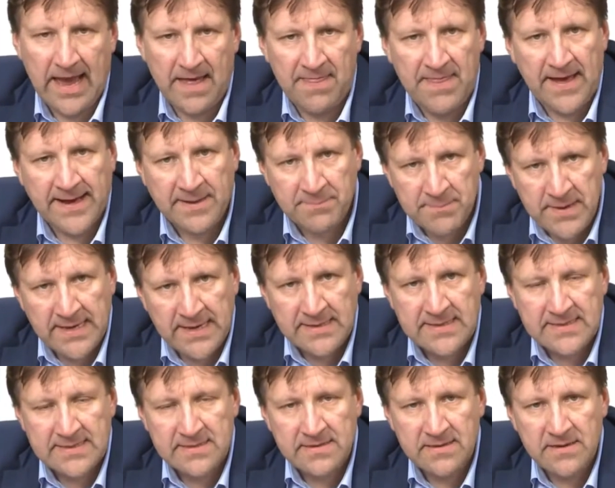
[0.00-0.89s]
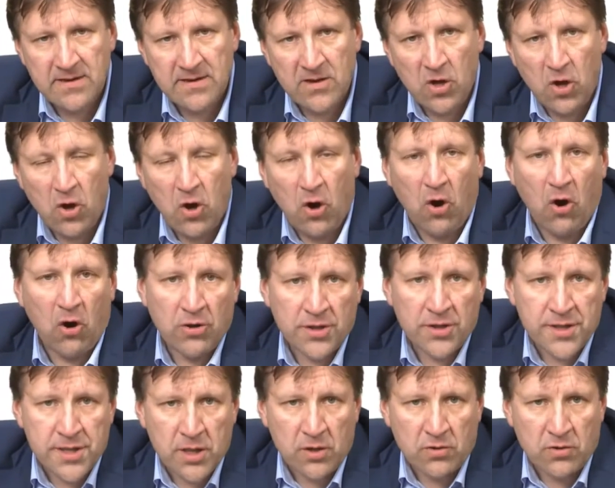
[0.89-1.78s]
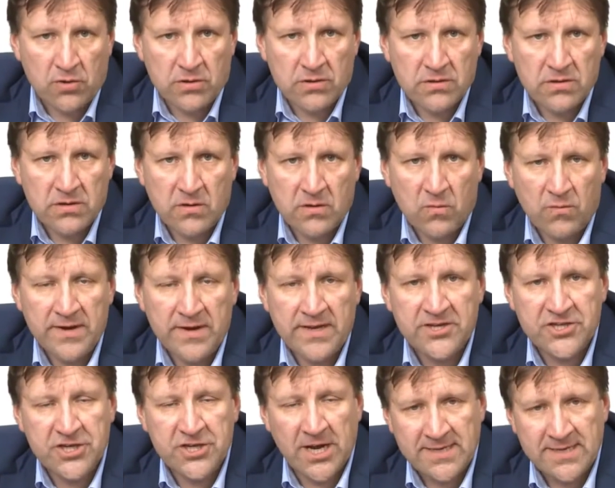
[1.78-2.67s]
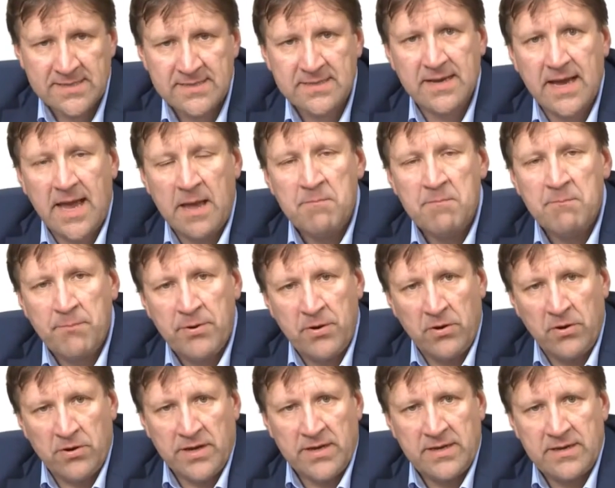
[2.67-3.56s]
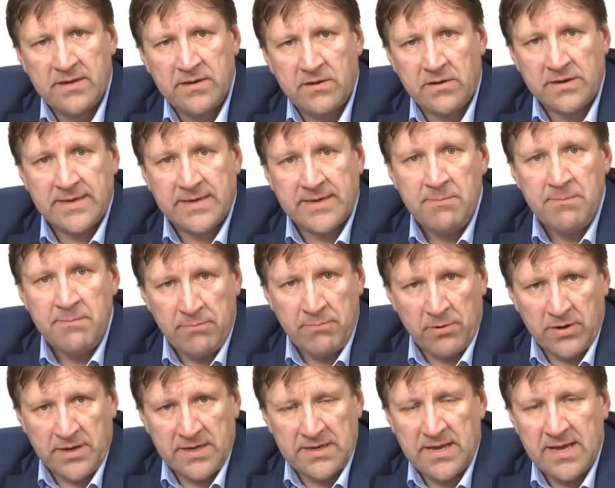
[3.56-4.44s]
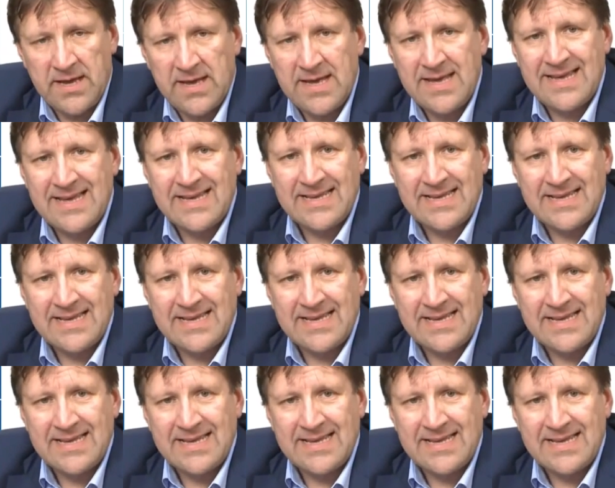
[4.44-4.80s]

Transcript: And that means also we just employed or deployed